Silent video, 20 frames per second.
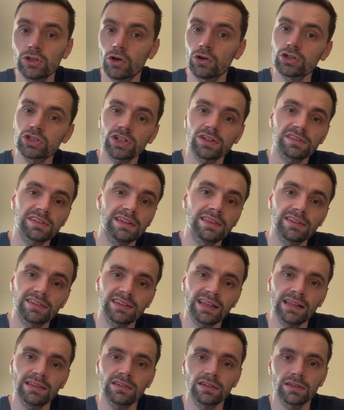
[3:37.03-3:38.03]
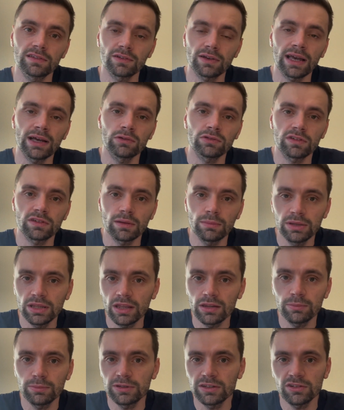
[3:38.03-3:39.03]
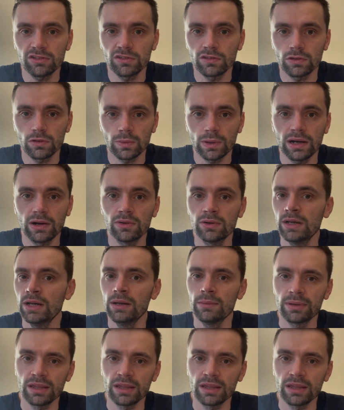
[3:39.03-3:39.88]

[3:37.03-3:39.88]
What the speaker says: Not just in the centres. I'll get onto some of the other positions as well.